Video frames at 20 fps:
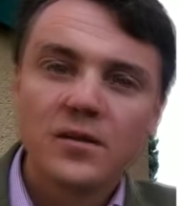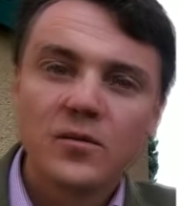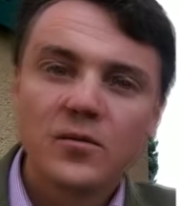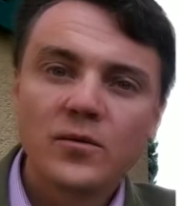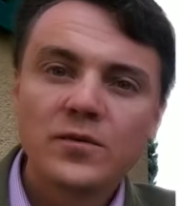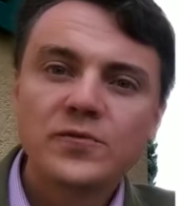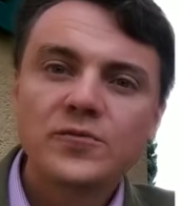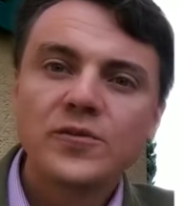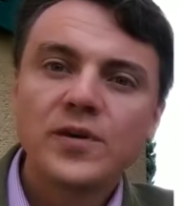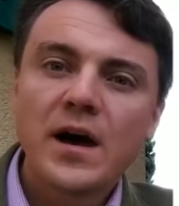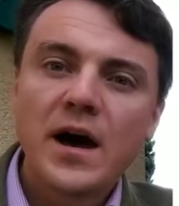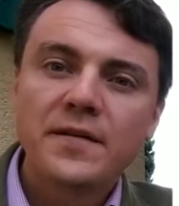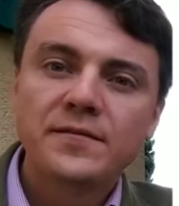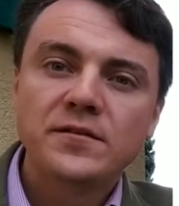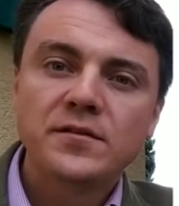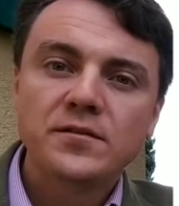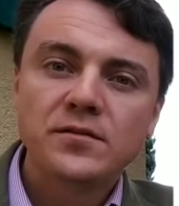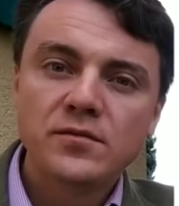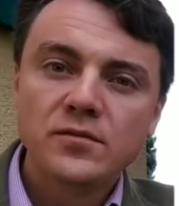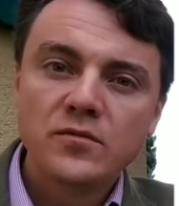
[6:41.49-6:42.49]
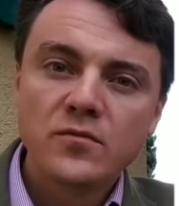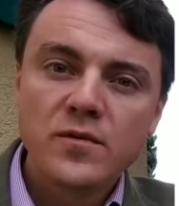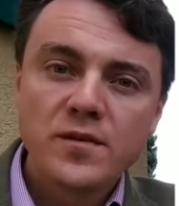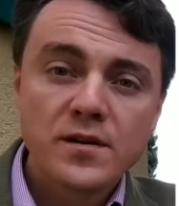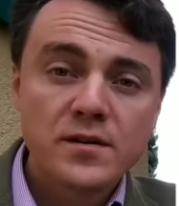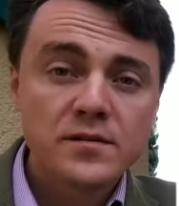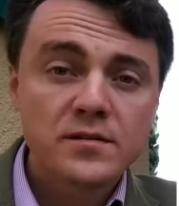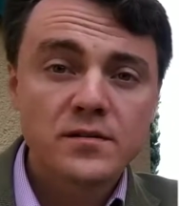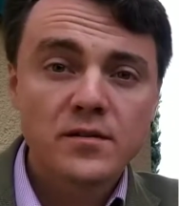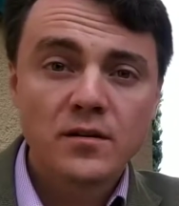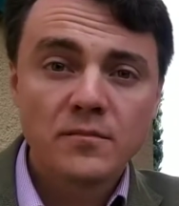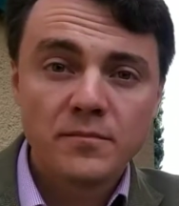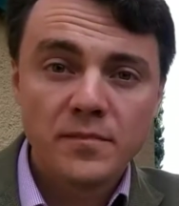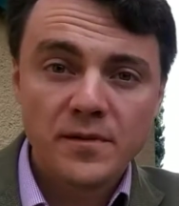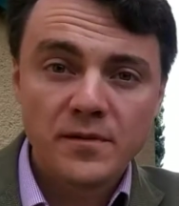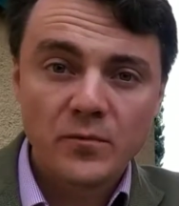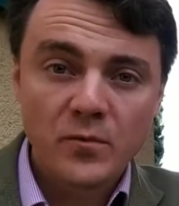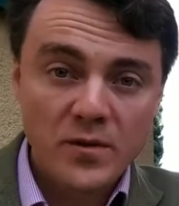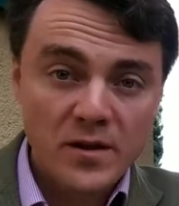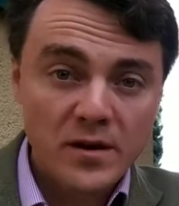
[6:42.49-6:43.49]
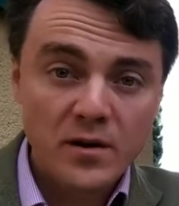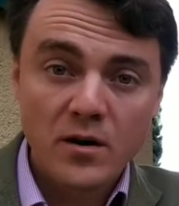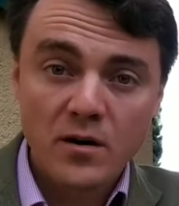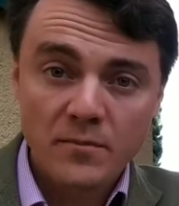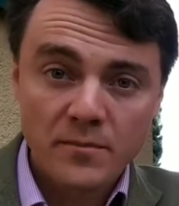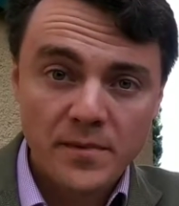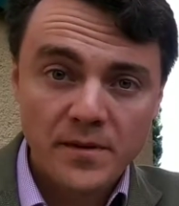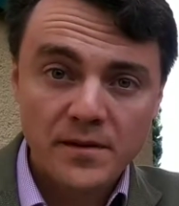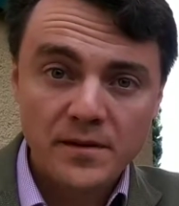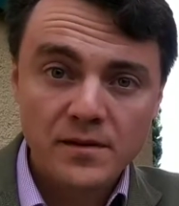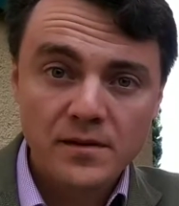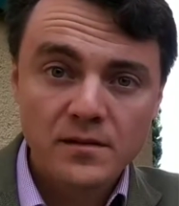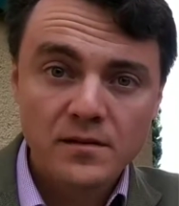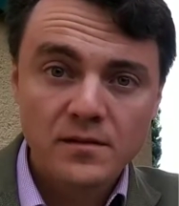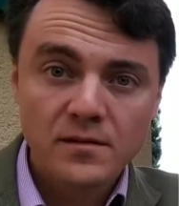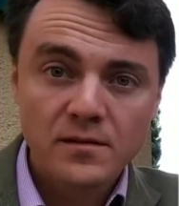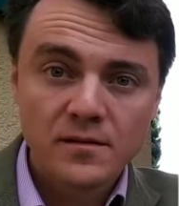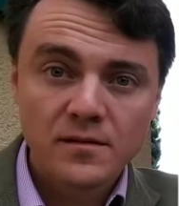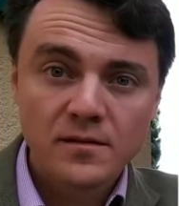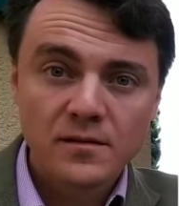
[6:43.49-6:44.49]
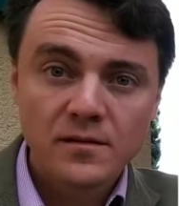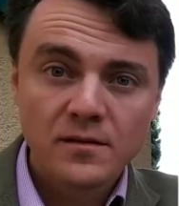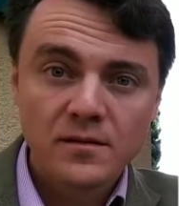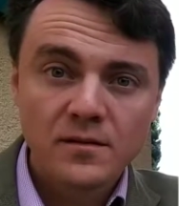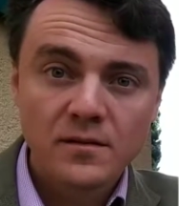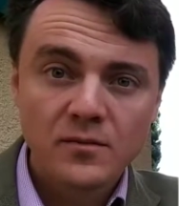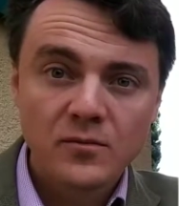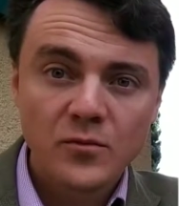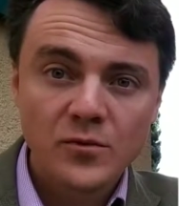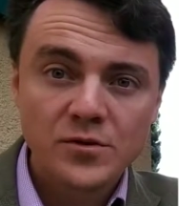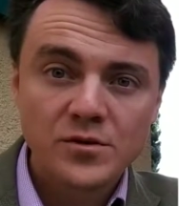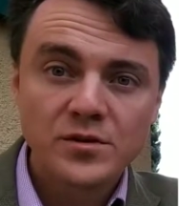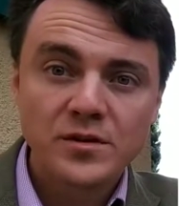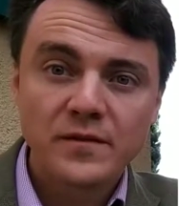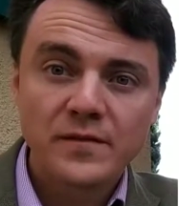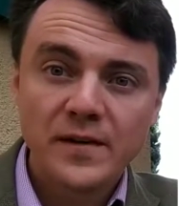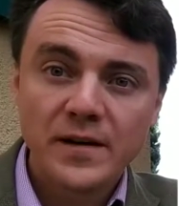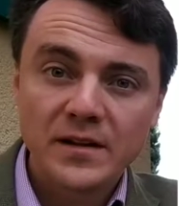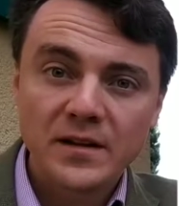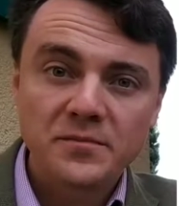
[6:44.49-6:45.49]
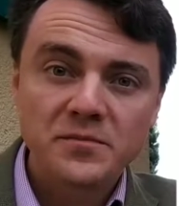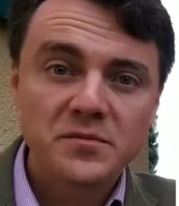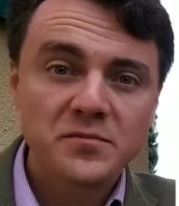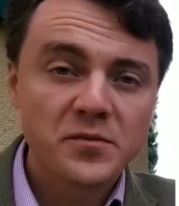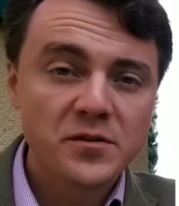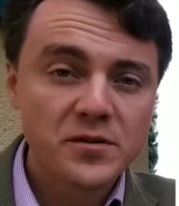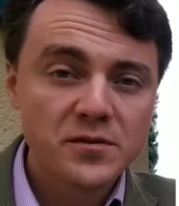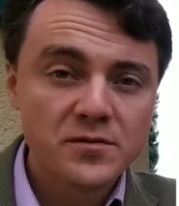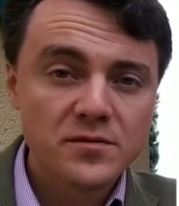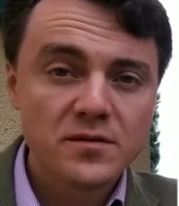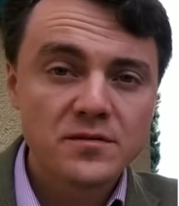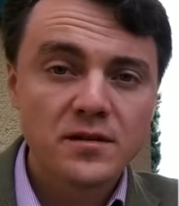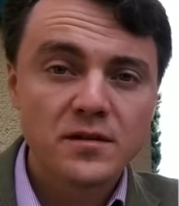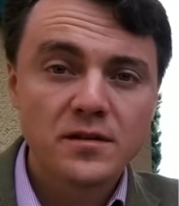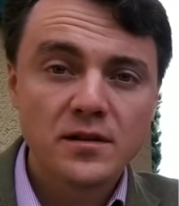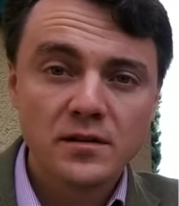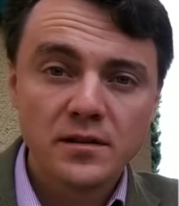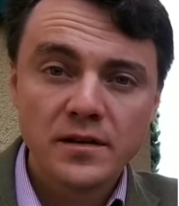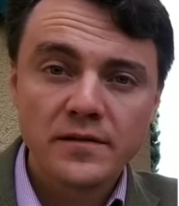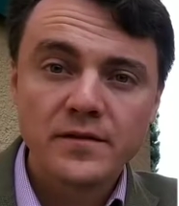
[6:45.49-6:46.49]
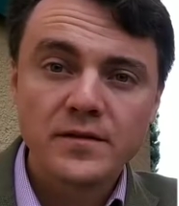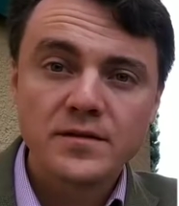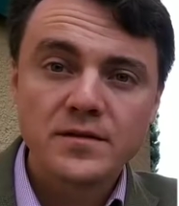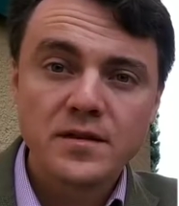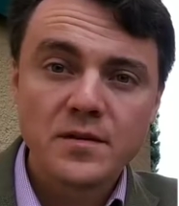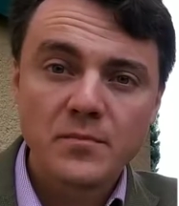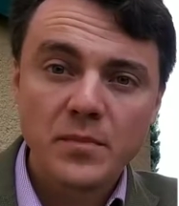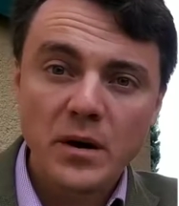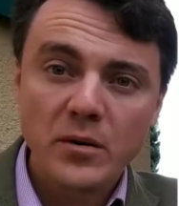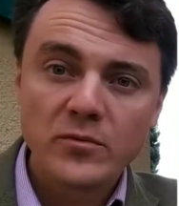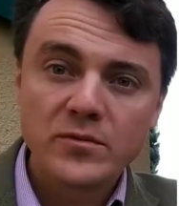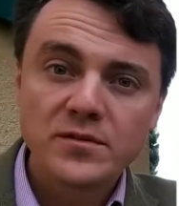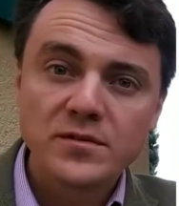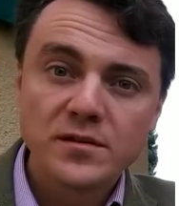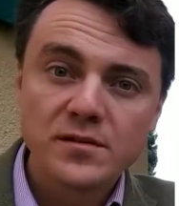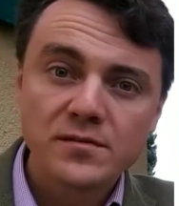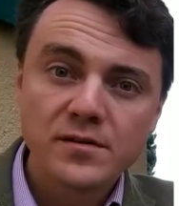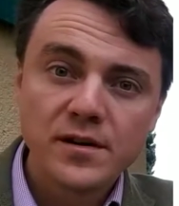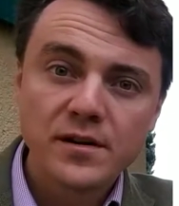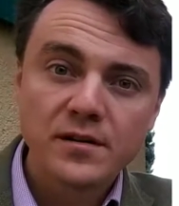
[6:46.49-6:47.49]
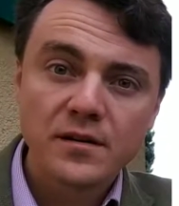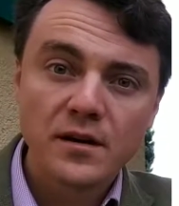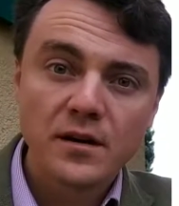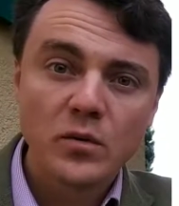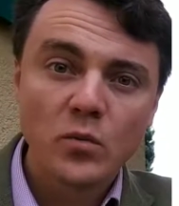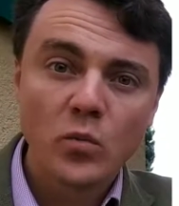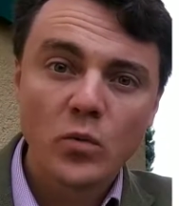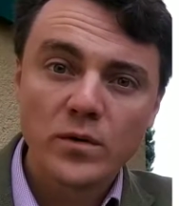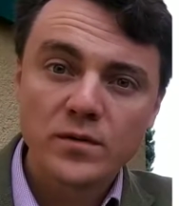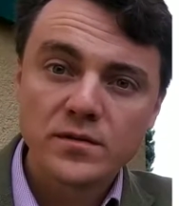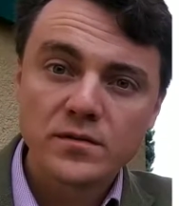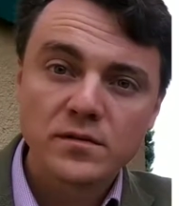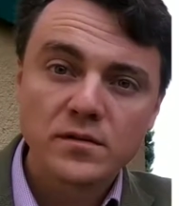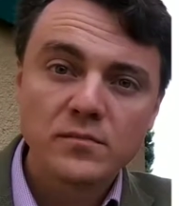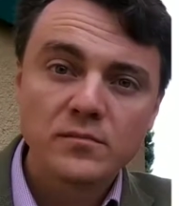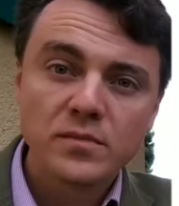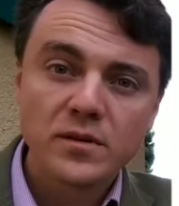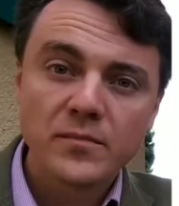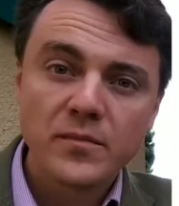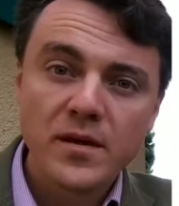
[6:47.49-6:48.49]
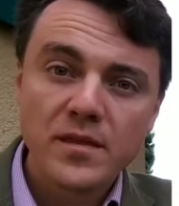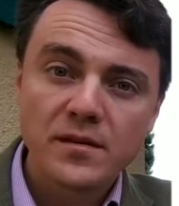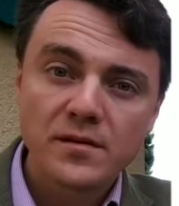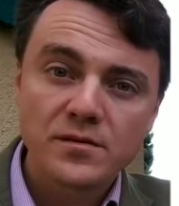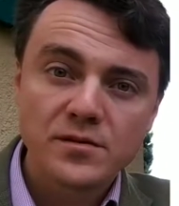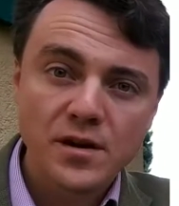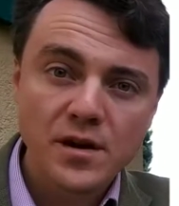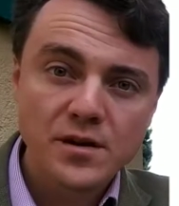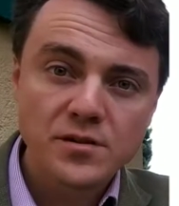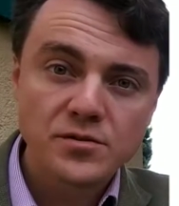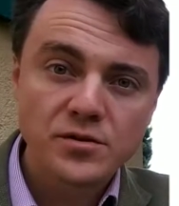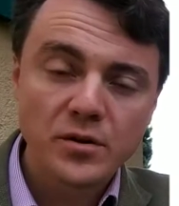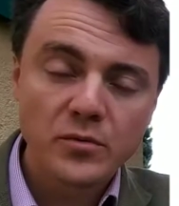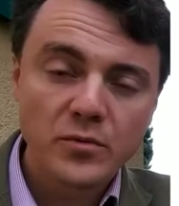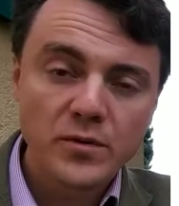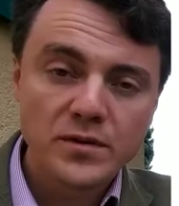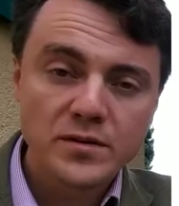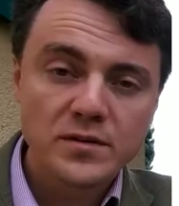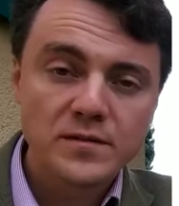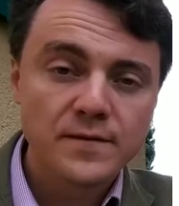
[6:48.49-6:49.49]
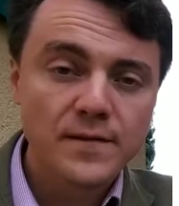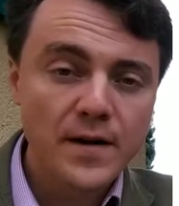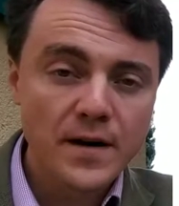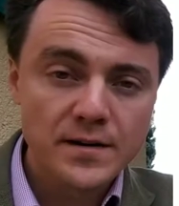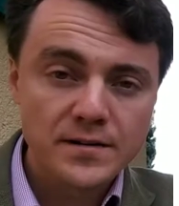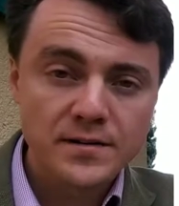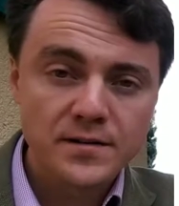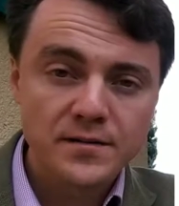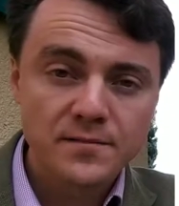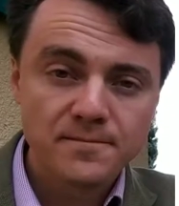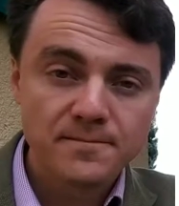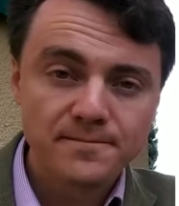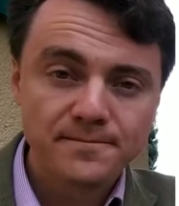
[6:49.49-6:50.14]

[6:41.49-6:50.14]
What do you have to do with a company which develops, produces, and delivers the power steering and wants to implement the change requests faster?